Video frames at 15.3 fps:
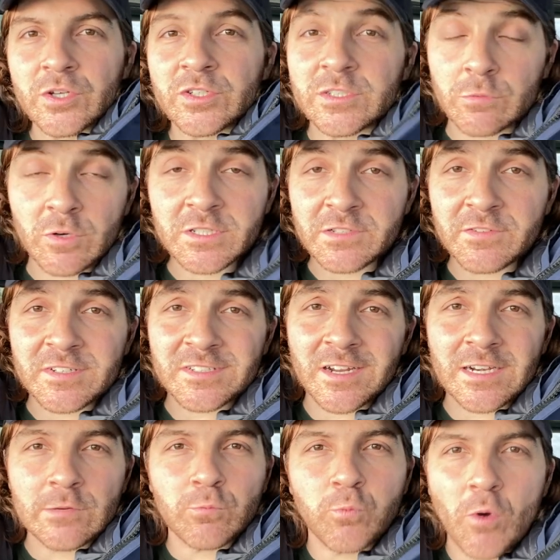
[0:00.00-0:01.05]
So once you've
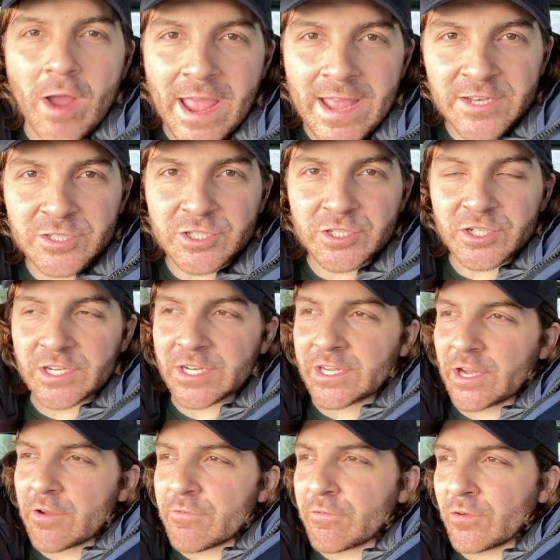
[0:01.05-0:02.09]
decided what engine you're going to
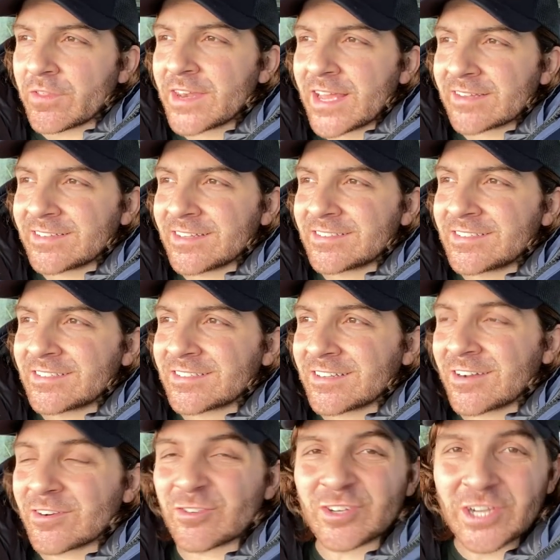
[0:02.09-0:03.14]
go for, the next thing is to
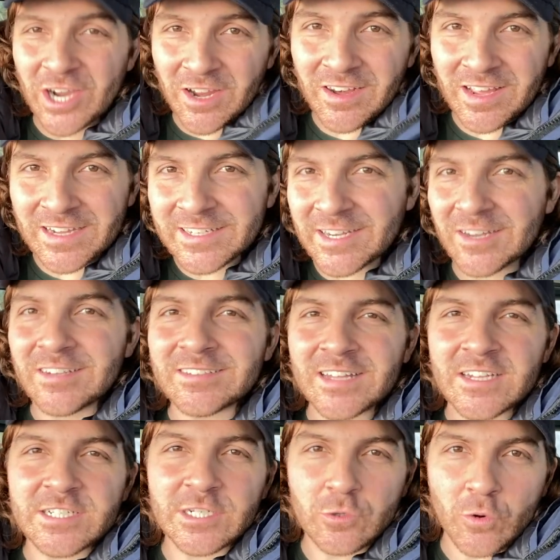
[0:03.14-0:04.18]
decide on colour. And colour is
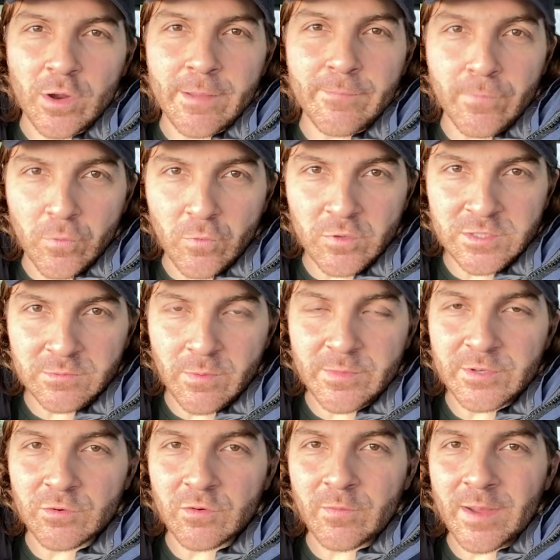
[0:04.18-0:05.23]
actually quite important when we
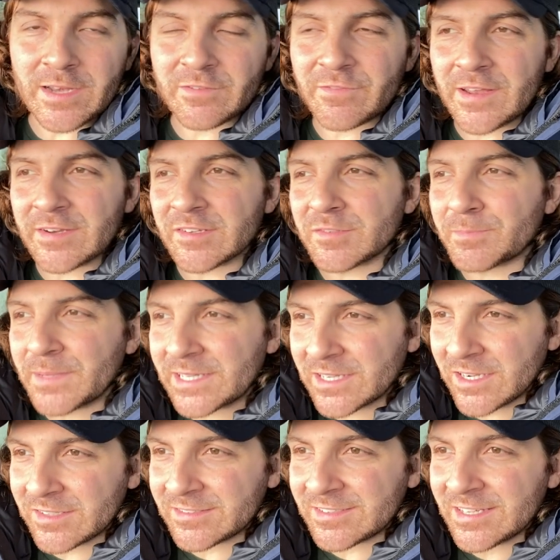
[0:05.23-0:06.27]
talk about Defenders
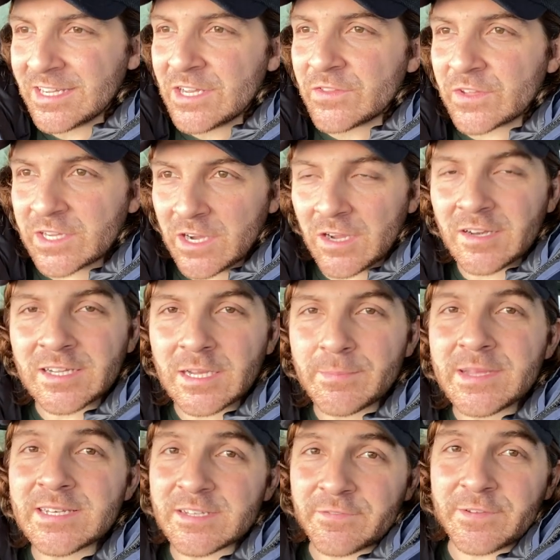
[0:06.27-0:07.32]
because the colour can
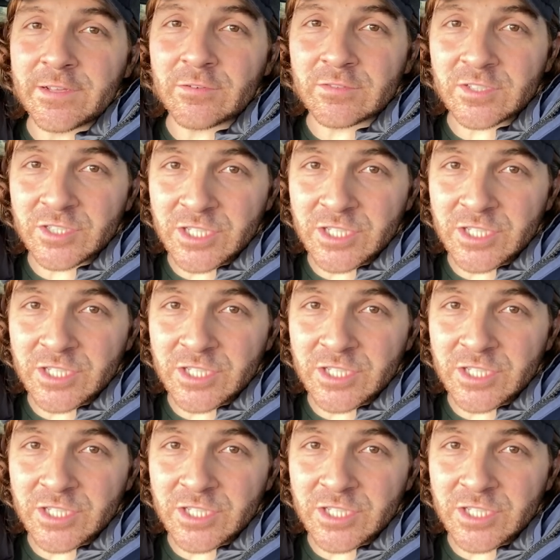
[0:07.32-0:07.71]
be difficult to